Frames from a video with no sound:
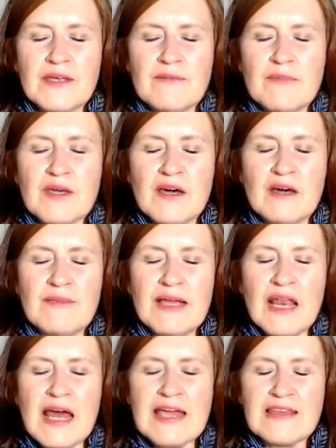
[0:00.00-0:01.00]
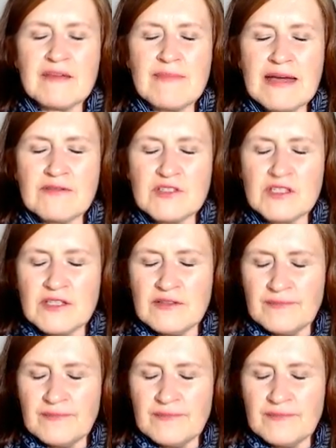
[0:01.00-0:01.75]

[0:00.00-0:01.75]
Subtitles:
becoming like the mountain,